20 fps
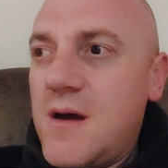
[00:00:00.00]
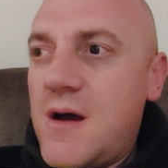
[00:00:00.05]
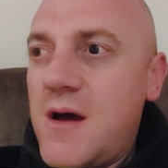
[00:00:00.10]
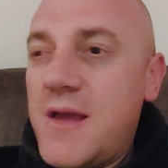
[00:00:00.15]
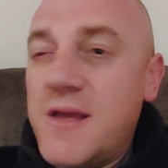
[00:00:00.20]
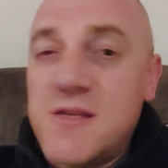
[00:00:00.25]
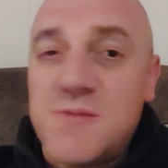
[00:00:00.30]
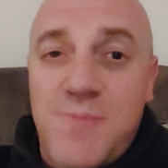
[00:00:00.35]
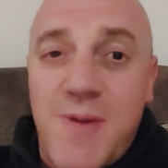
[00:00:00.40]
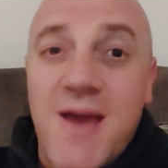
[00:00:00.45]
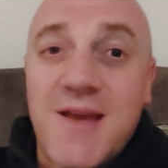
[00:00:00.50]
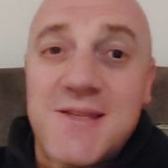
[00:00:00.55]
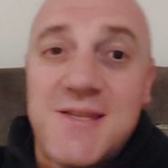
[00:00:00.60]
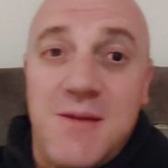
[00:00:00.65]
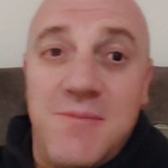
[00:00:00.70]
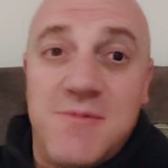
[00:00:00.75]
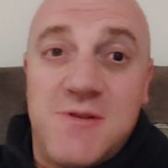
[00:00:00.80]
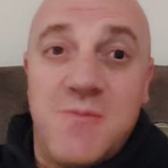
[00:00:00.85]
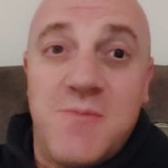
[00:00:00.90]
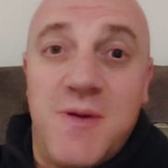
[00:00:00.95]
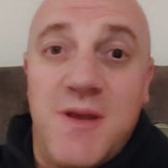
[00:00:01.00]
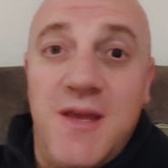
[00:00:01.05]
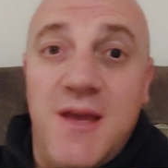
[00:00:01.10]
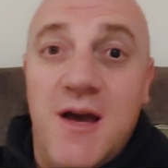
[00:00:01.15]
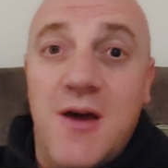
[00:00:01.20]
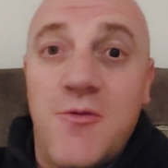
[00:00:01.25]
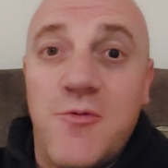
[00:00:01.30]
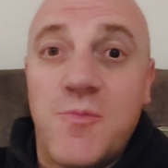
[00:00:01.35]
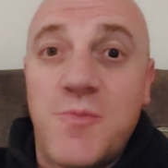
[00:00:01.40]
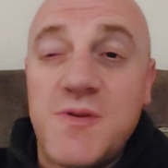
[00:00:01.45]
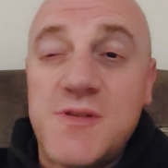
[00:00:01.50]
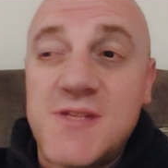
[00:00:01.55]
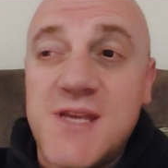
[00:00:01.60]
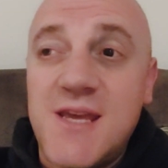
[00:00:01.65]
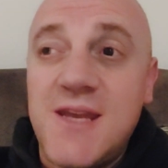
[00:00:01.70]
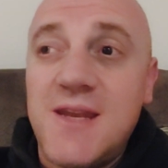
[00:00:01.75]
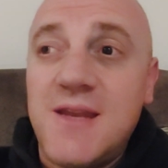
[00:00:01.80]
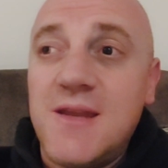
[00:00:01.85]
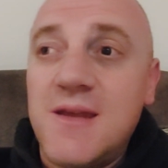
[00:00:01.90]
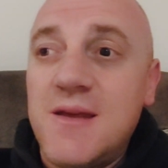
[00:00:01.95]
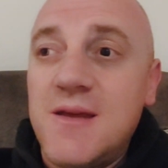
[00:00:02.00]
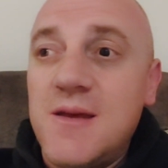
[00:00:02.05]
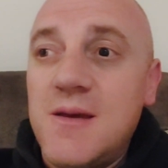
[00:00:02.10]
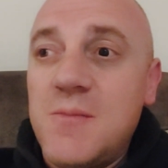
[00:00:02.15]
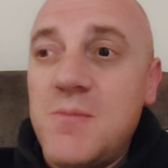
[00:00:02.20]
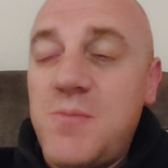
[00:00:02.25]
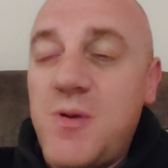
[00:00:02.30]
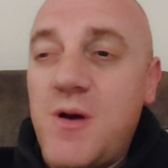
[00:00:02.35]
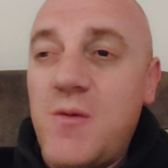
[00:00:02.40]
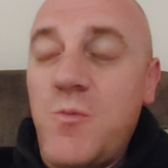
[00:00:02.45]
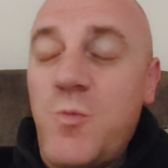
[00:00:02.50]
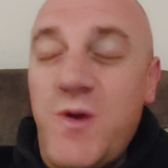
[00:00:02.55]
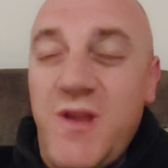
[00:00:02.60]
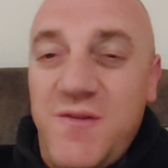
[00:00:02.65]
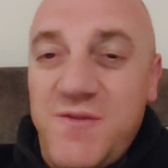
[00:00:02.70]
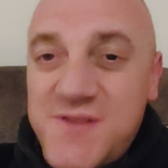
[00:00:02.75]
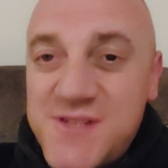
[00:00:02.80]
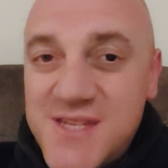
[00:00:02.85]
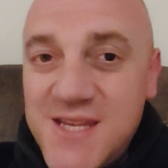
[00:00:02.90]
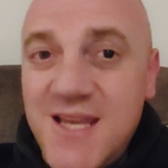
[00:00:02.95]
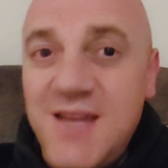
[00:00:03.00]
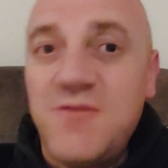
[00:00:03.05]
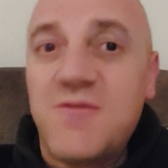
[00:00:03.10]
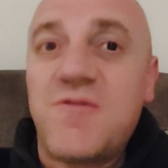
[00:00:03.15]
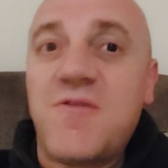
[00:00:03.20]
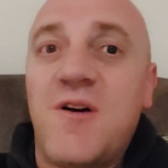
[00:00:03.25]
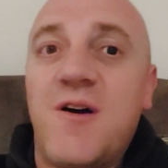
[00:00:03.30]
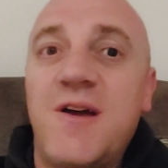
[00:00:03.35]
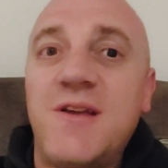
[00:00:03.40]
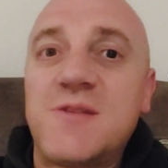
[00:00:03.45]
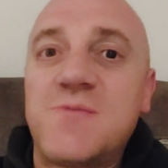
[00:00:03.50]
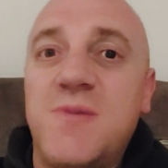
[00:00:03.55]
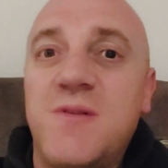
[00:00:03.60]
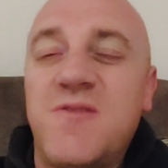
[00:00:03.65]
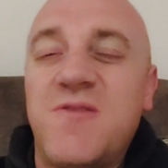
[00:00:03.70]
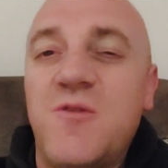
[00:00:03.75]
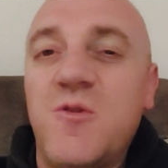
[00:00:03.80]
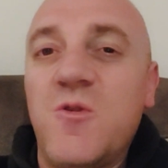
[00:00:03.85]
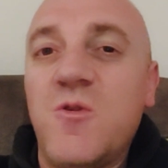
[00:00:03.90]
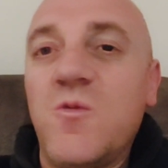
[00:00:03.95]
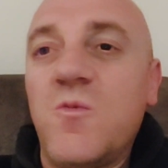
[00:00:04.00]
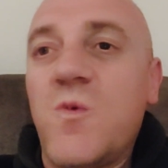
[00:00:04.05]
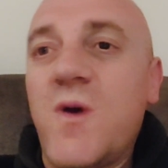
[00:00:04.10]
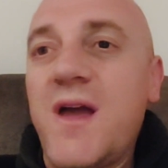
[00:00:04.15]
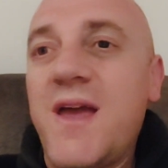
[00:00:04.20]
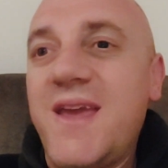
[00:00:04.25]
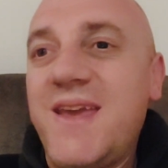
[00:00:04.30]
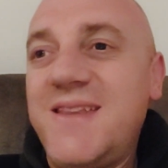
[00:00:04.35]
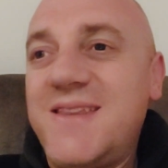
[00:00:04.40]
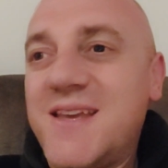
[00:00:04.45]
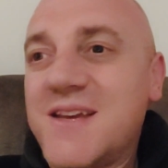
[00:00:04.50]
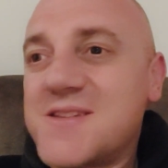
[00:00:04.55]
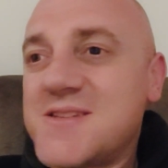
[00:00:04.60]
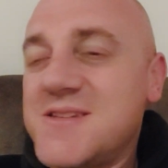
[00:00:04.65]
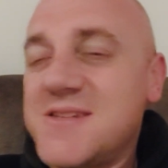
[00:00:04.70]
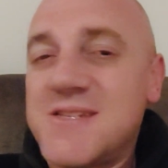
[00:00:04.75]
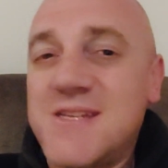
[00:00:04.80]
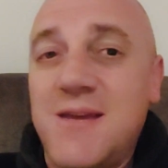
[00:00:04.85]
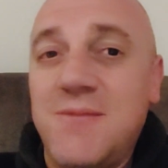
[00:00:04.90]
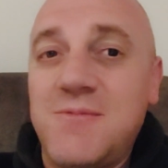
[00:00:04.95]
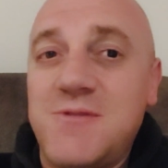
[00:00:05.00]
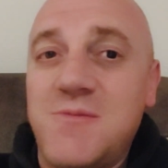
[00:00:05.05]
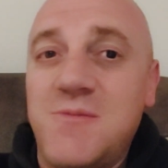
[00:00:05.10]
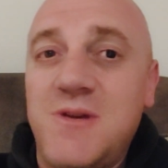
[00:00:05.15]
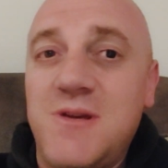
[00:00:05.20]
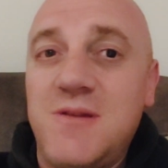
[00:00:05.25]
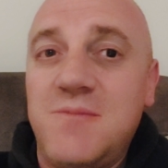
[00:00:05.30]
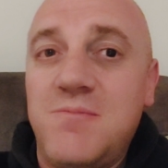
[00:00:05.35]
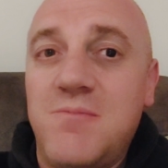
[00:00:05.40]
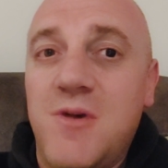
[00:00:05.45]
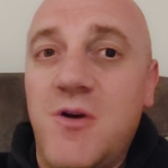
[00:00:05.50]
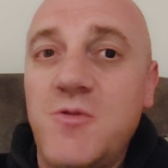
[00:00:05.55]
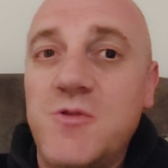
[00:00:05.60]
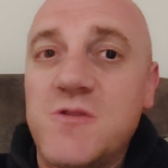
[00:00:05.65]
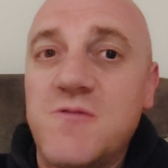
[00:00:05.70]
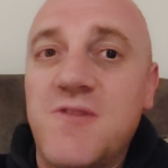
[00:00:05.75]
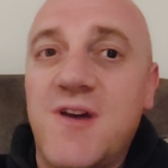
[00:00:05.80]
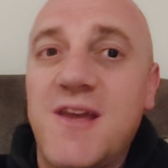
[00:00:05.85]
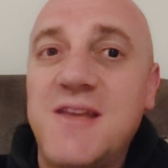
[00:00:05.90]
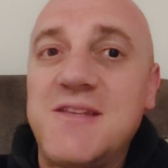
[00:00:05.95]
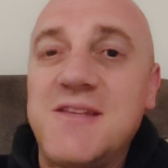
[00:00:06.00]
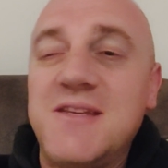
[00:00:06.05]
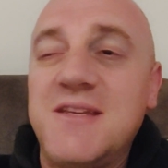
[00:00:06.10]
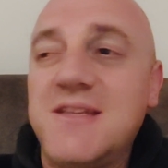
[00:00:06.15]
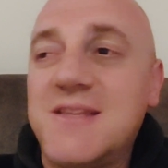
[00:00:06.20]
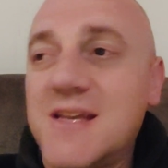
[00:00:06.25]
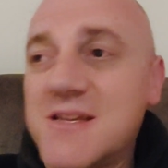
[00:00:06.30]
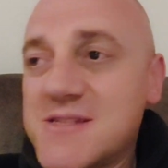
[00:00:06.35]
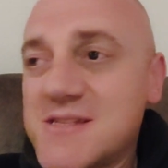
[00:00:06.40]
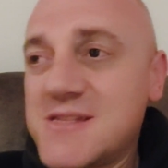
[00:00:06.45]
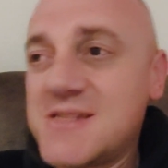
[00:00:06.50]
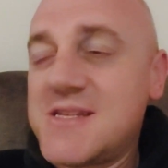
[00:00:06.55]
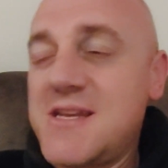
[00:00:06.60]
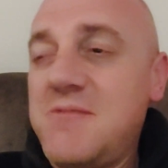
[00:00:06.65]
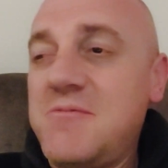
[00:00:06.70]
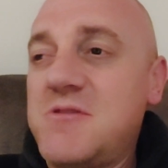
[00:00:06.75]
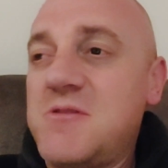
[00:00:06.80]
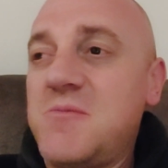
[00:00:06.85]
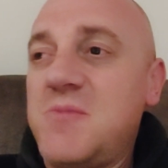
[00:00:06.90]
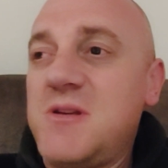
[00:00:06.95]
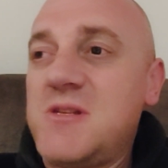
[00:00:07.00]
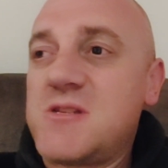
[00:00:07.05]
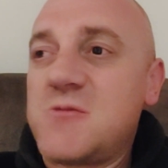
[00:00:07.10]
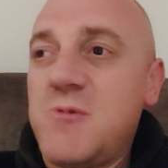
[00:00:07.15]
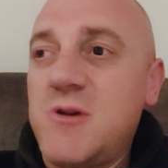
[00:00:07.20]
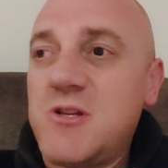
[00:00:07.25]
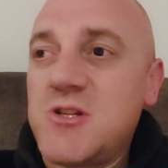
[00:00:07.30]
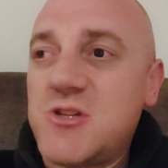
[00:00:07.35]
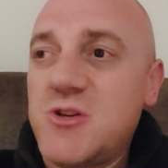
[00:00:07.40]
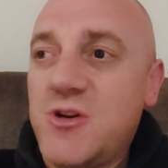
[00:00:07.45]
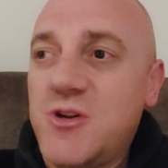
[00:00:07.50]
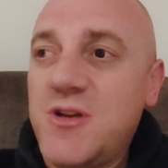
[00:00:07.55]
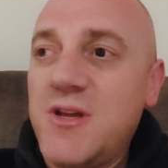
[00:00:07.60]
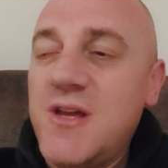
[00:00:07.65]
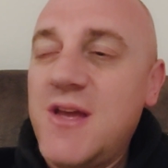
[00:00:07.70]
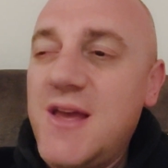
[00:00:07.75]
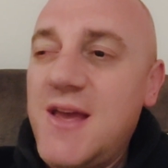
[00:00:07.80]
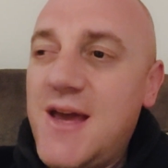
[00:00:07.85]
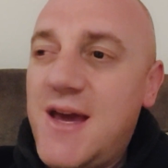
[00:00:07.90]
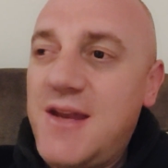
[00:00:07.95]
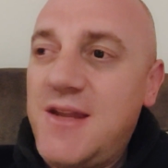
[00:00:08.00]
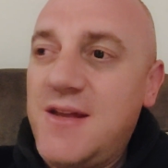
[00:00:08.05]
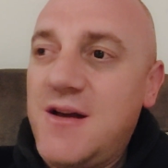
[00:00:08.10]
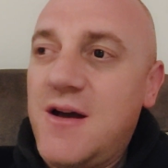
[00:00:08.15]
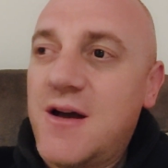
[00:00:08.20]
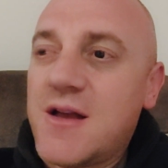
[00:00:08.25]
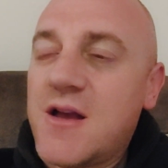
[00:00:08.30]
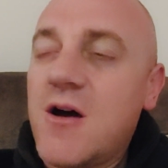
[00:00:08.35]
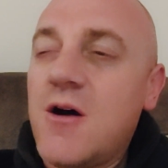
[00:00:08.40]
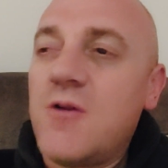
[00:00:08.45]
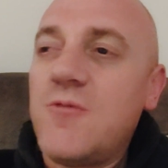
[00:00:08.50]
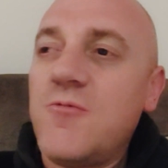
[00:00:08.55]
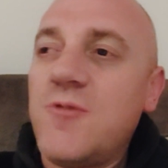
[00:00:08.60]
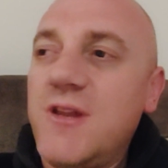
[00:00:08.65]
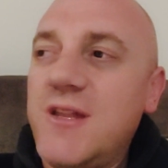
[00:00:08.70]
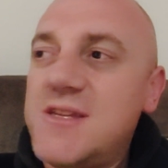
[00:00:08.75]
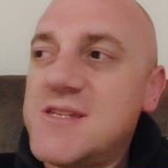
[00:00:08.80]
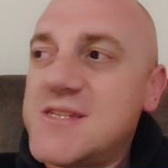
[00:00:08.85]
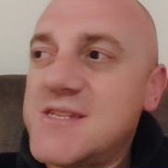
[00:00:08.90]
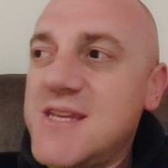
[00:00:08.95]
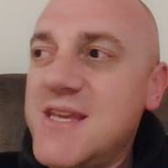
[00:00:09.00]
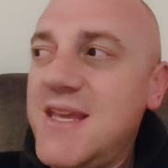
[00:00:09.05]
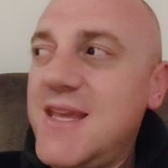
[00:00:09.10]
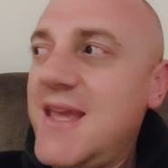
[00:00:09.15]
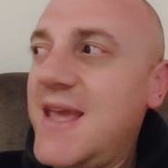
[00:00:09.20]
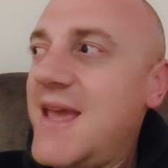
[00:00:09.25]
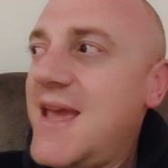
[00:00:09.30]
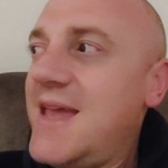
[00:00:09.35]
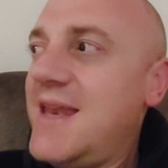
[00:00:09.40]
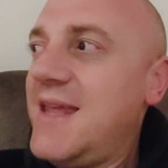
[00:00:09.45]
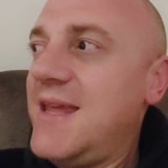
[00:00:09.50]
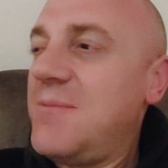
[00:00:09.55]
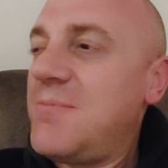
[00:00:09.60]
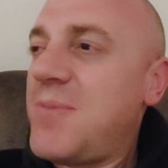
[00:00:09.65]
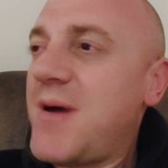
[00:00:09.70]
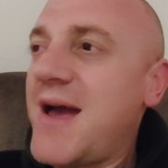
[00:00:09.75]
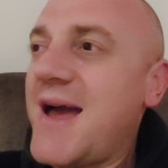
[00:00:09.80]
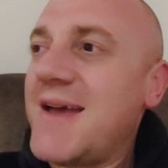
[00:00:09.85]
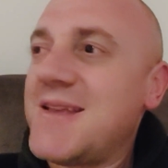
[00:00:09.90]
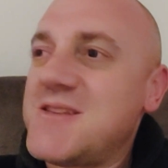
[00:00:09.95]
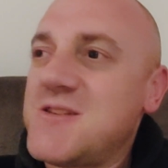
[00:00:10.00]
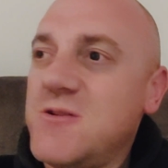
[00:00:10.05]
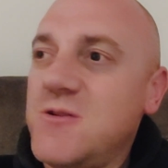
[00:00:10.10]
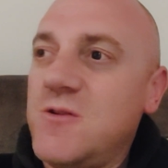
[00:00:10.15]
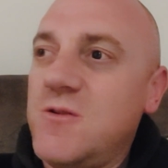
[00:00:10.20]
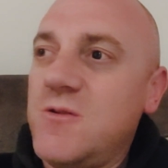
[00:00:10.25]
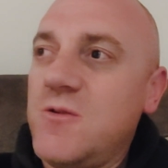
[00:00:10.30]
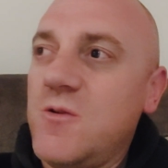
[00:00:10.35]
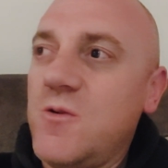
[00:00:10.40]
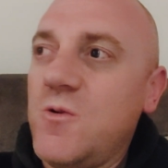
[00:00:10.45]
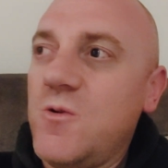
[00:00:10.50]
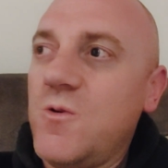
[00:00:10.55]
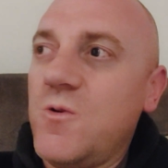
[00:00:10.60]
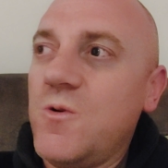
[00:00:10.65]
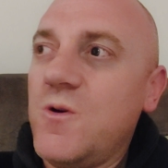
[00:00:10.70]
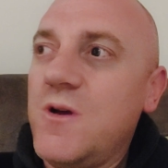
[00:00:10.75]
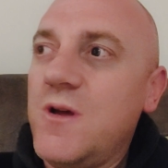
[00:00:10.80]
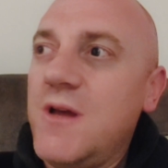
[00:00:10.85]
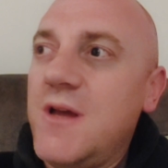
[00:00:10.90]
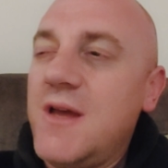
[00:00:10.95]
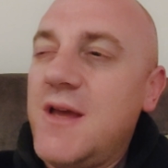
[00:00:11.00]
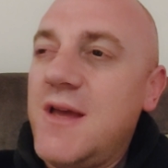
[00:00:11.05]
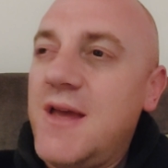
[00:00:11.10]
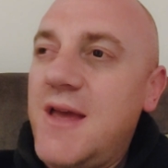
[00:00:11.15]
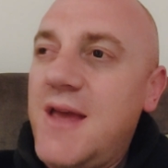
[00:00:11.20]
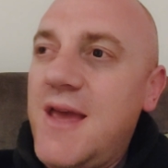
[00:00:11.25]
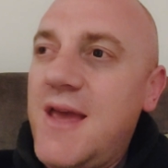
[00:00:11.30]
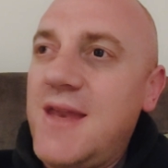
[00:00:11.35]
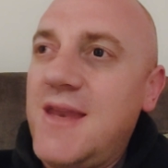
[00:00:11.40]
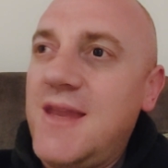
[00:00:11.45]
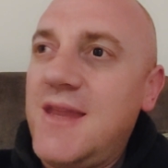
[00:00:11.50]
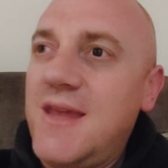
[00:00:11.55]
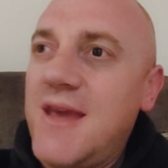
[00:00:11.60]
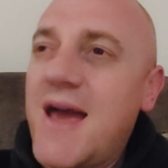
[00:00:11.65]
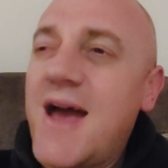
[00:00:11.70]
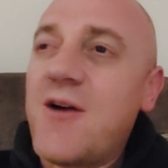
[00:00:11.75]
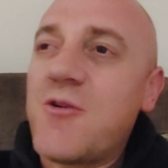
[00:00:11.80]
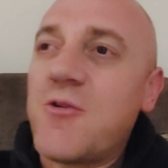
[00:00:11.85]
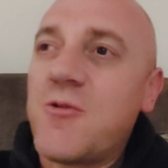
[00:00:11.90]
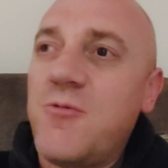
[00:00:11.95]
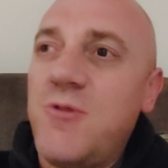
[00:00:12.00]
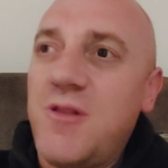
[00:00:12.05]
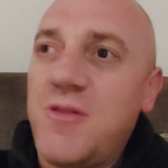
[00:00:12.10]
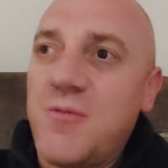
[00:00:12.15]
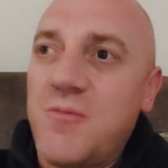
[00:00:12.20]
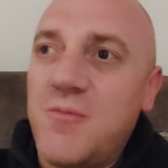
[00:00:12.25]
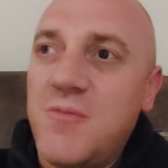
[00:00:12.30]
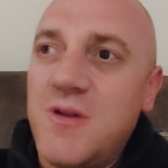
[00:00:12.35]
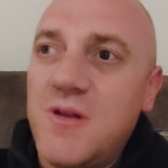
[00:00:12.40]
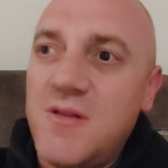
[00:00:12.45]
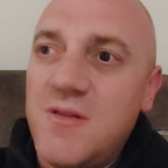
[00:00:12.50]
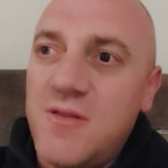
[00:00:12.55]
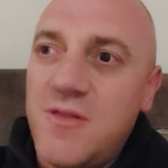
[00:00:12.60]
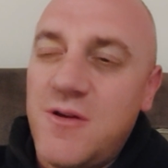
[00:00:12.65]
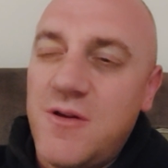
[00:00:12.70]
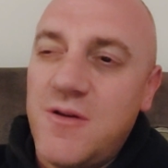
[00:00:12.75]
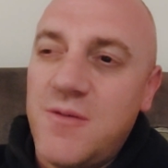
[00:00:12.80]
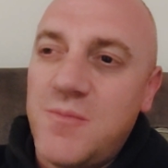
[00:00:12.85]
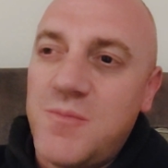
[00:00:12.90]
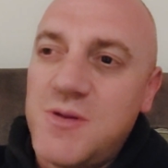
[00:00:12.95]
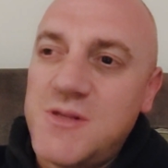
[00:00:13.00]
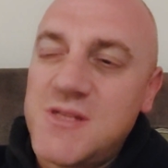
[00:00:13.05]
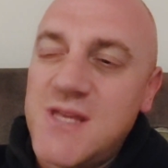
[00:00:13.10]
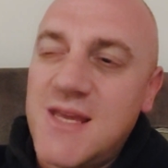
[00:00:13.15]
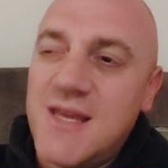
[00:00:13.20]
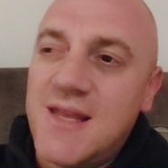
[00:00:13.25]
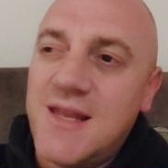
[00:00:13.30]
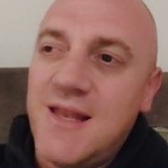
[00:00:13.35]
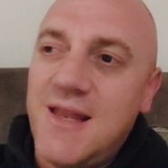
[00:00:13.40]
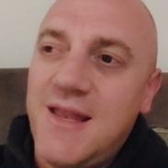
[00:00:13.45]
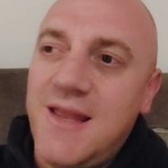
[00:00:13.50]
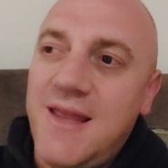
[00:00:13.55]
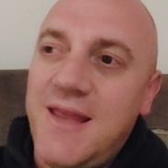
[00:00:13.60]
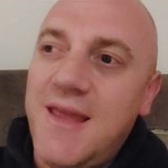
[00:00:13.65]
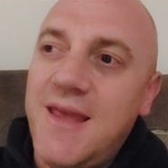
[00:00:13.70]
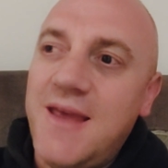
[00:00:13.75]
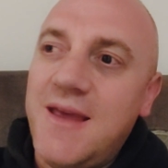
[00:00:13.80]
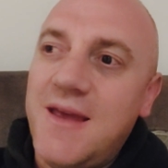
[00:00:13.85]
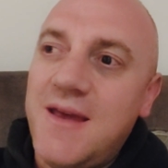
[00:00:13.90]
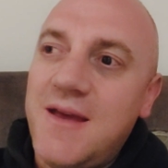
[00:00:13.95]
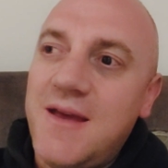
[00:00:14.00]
I expect him to be 100%, but we've seen fights before where he doesn't seem to be motivated, he doesn't seem to be switched on, and I can't really see any pattern or any algorithm that particularly